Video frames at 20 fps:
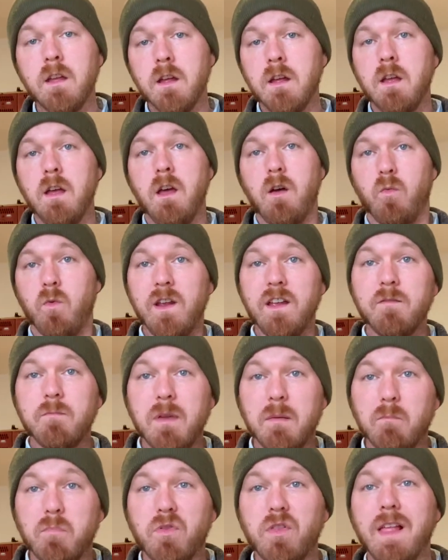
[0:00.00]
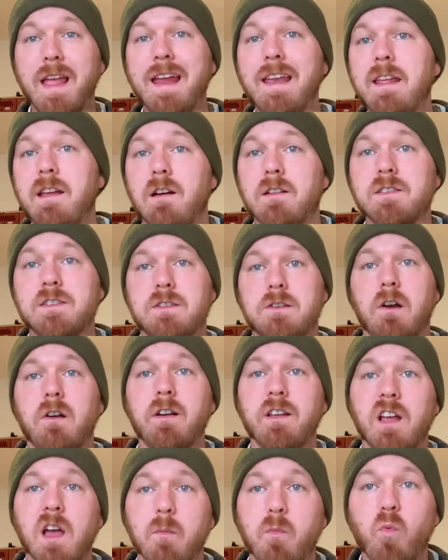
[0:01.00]
we have been planning on
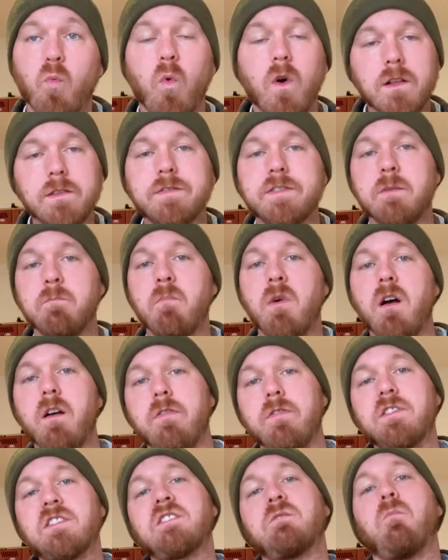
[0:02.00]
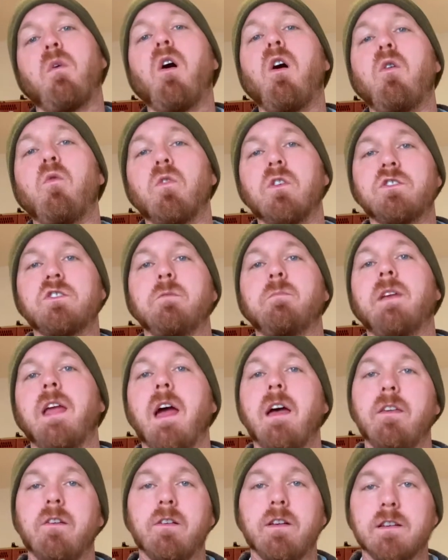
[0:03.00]
starting up once a month small worship
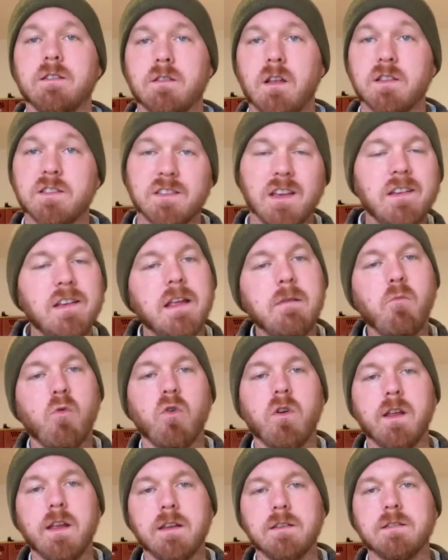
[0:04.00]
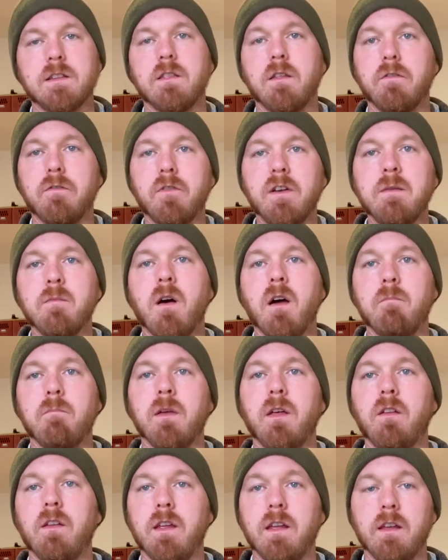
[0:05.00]
gatherings on Sunday mornings in the Fremont
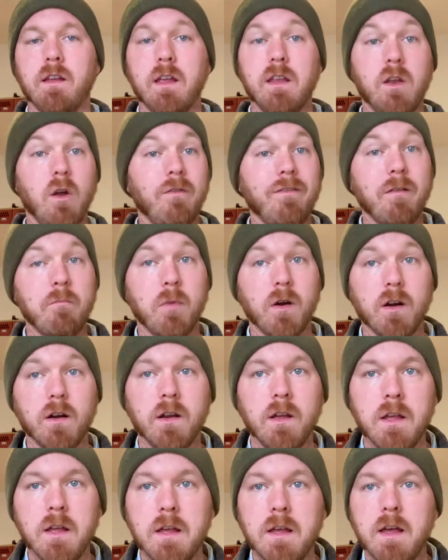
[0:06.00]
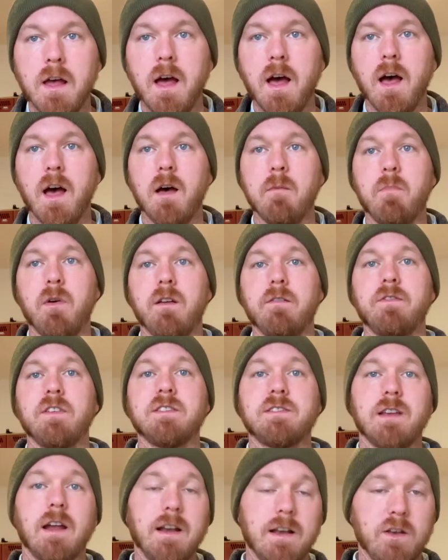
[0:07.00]
building in November, but have
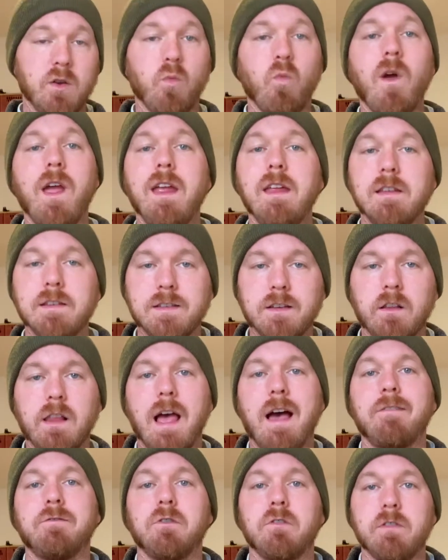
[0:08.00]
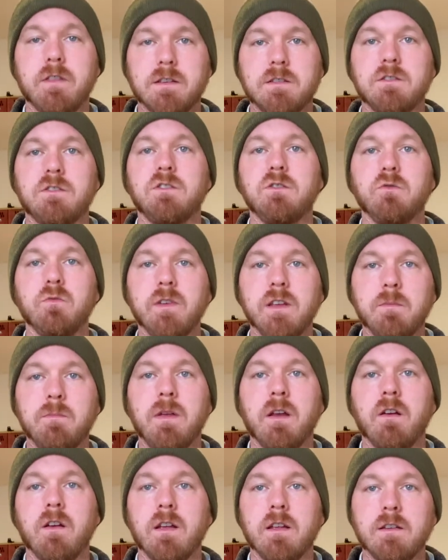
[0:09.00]
decided to wait until after this 2-week
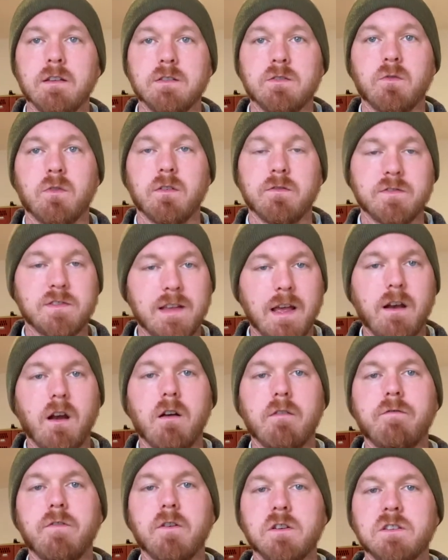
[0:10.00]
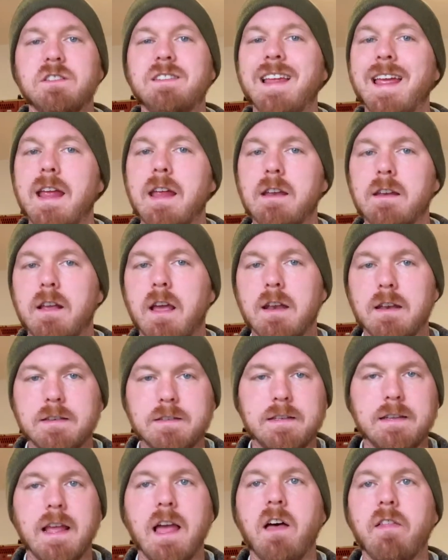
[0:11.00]
period to sort of set our first date and kind of
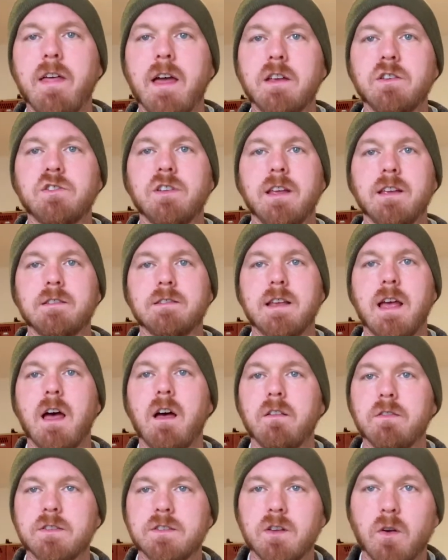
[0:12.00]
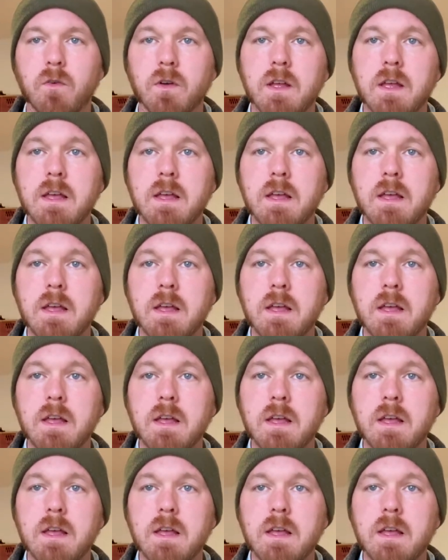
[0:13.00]
see how that shakes out. And so